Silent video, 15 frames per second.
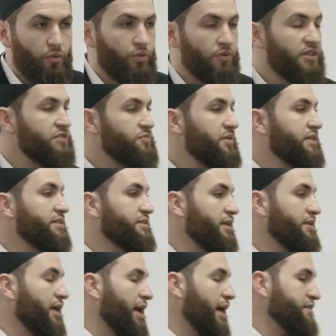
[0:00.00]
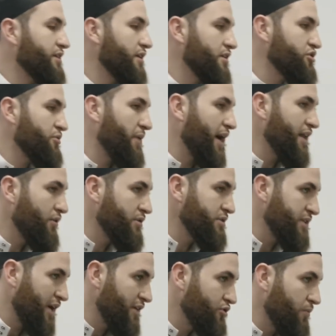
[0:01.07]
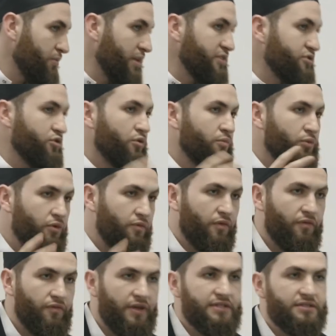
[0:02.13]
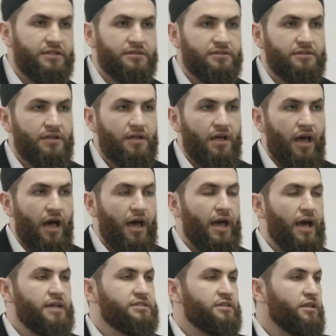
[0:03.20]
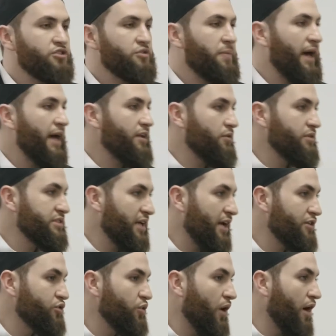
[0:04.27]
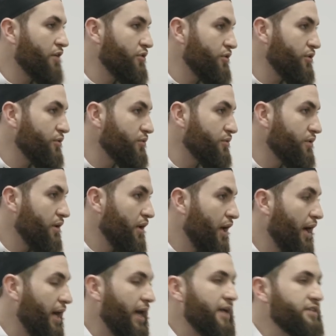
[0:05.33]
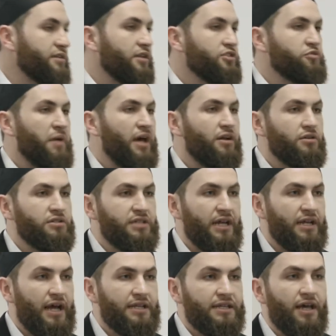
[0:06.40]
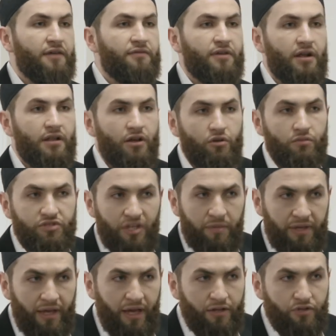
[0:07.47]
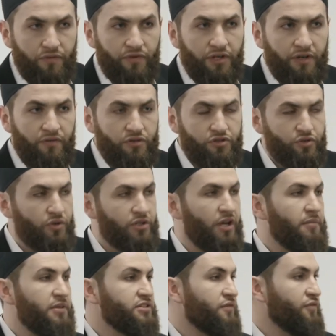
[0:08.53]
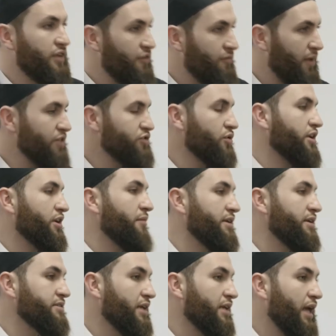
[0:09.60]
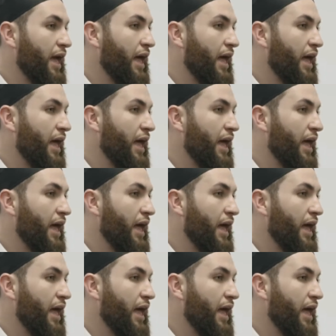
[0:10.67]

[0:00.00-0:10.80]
With this being said, I ask Allah subhanahu wa ta'ala to bless your beautiful faces. I ask Allah subhanahu wa ta'ala to honor you. I ask Allah subhanahu wa ta'ala an yaghfira lakum jami'a to forgive your shortcomings and forgive my shortcomings.